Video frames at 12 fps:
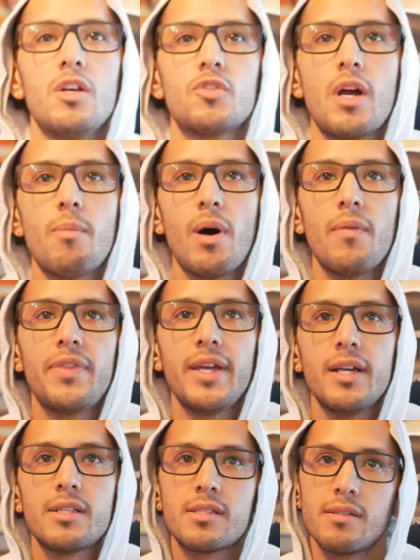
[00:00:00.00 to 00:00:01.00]
So I bought
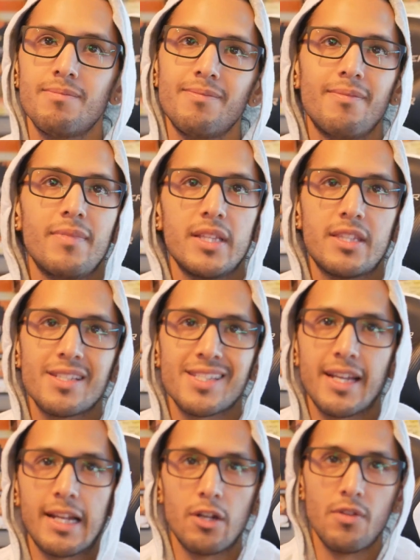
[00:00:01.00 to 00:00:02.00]
this.
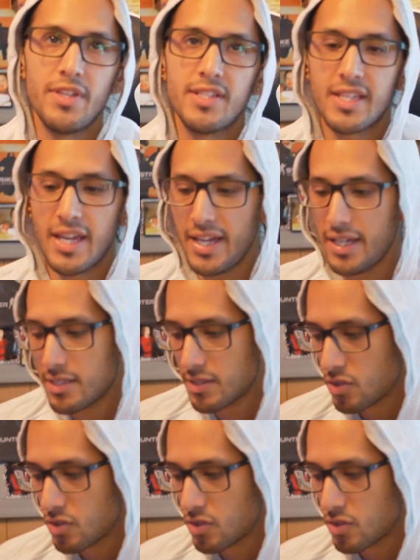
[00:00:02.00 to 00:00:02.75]
Doesn't clear this case.